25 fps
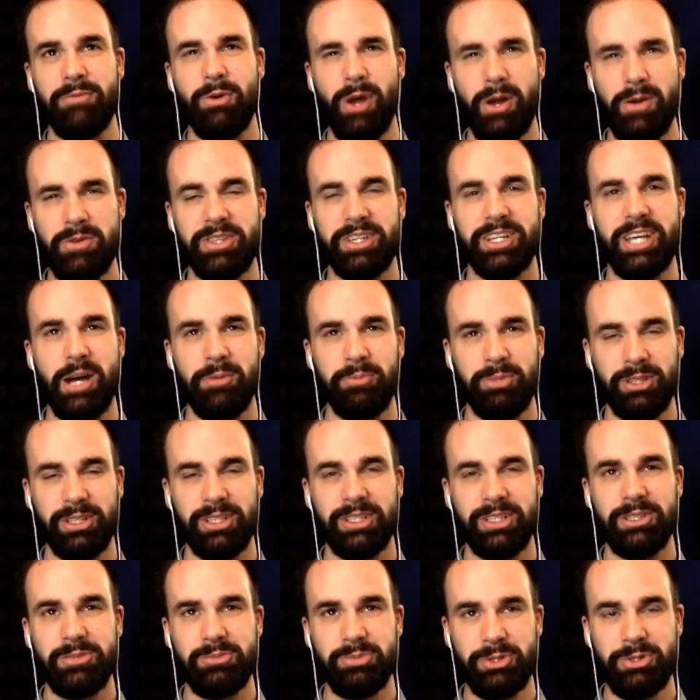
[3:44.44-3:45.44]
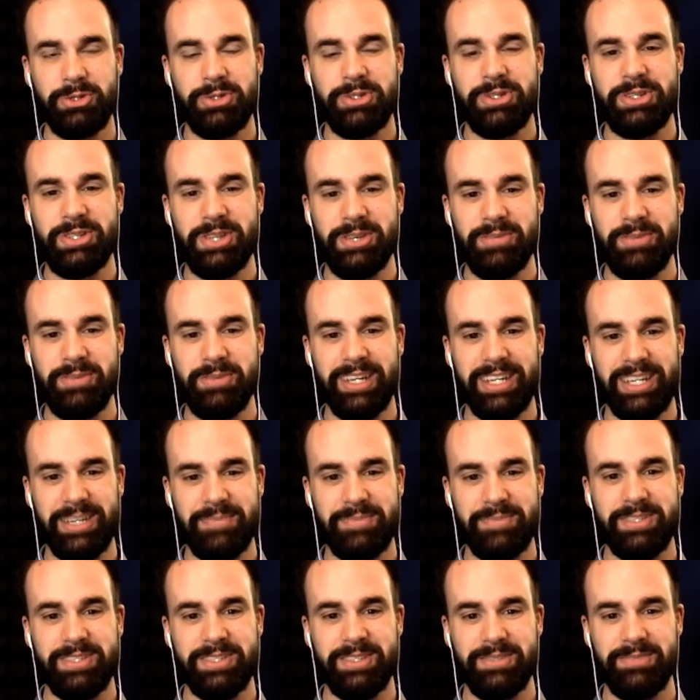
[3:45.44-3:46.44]
away with a couple of good bruises on my
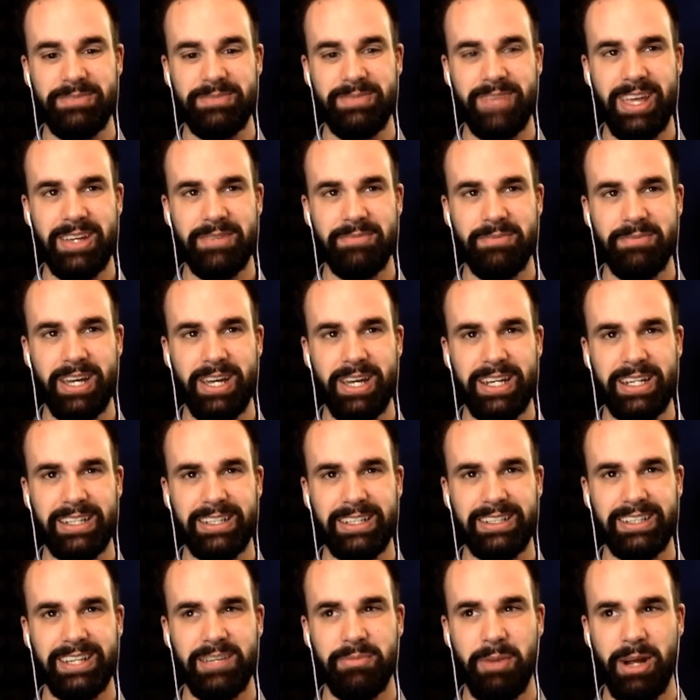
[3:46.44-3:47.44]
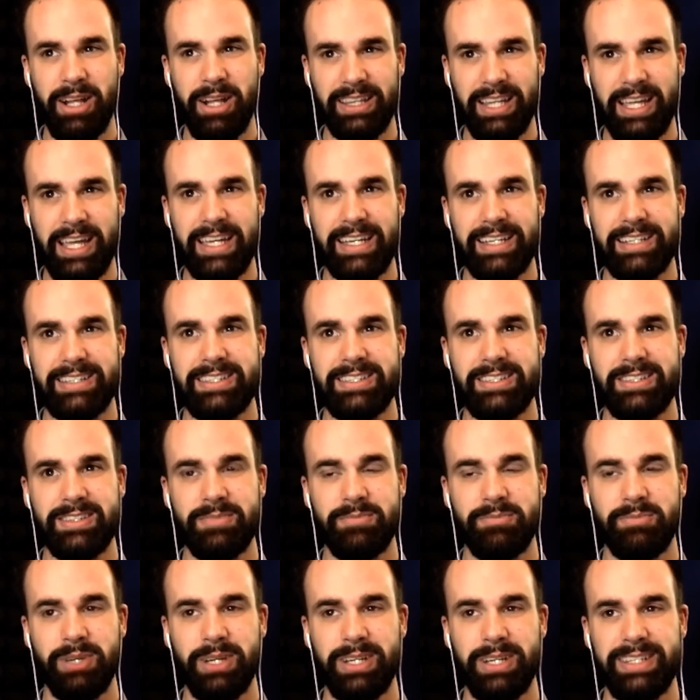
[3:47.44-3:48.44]
hips and my legs.
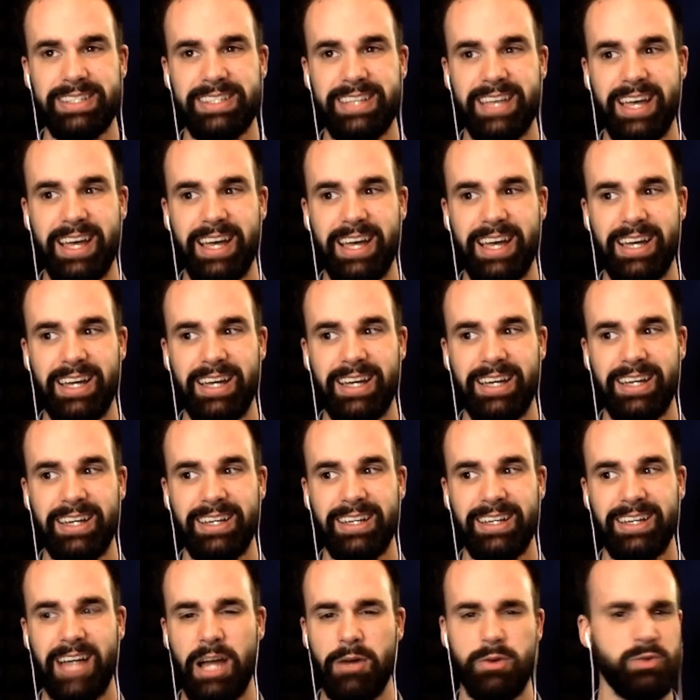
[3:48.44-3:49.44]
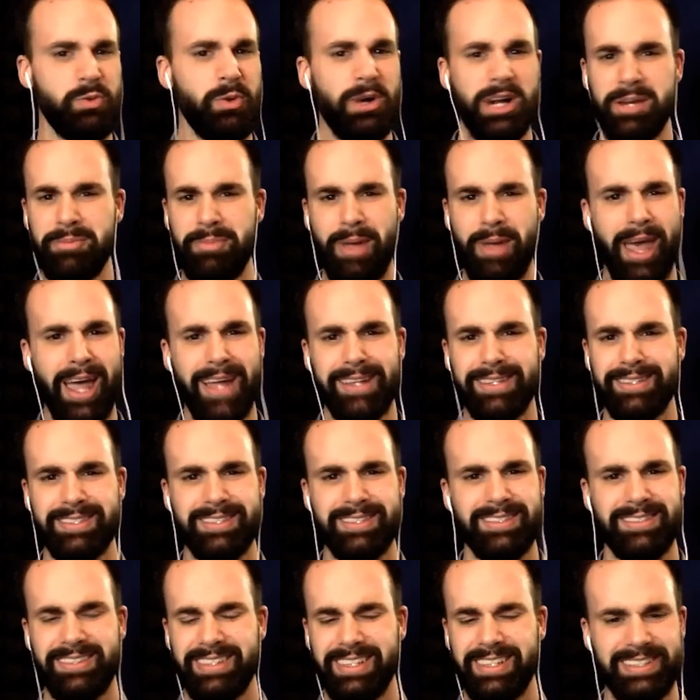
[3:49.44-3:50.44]
But I was wearing
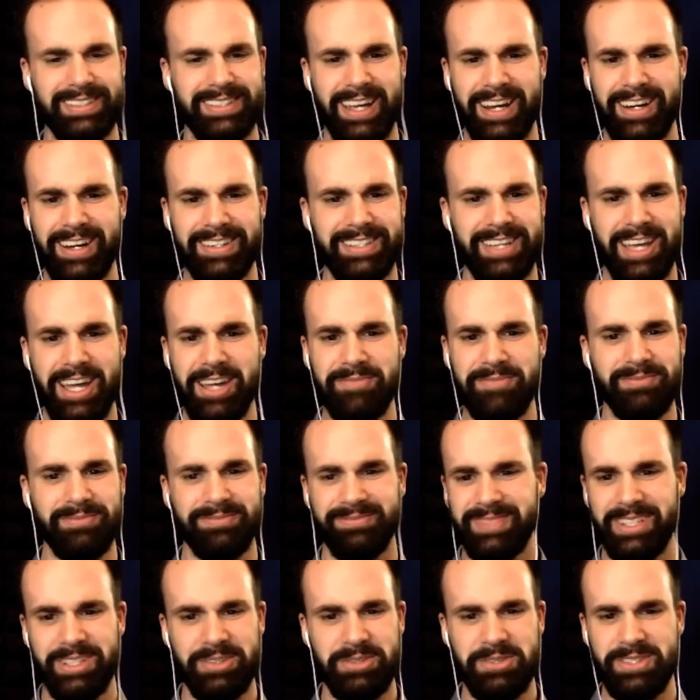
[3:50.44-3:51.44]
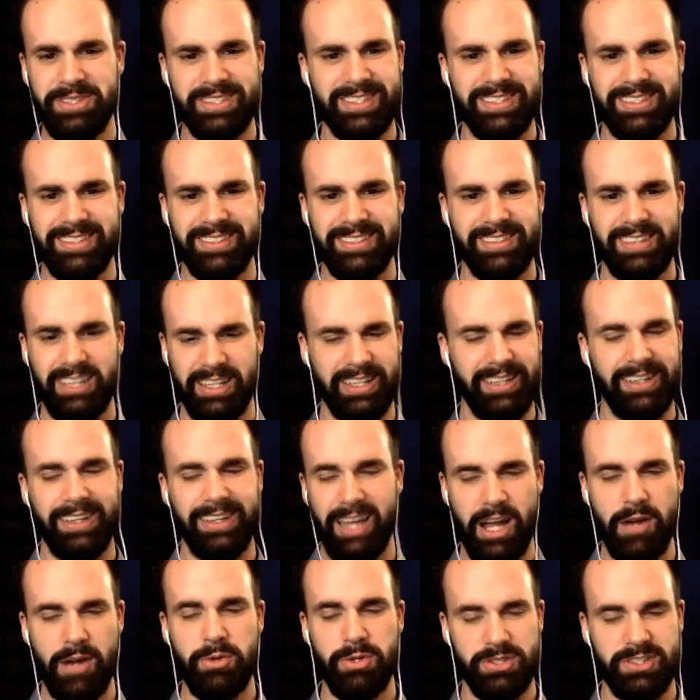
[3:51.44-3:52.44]
pads the entire time. It was
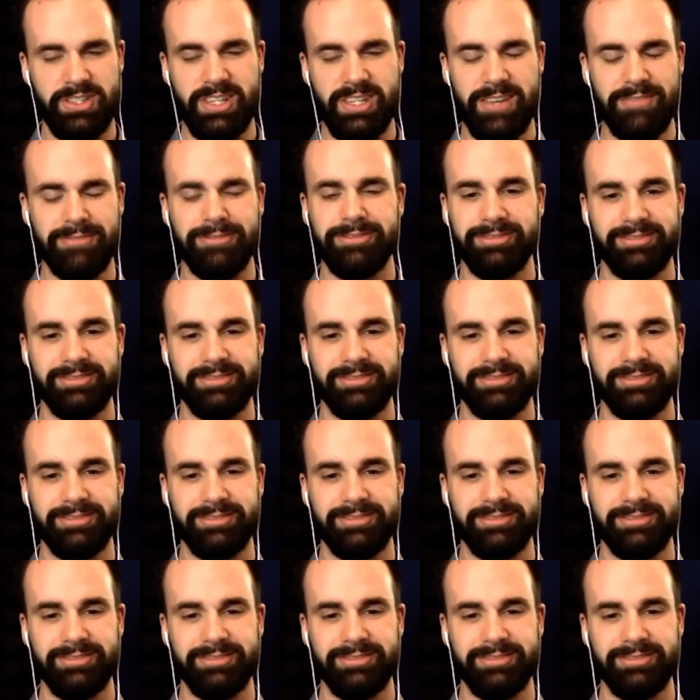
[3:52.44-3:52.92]
like I was safe.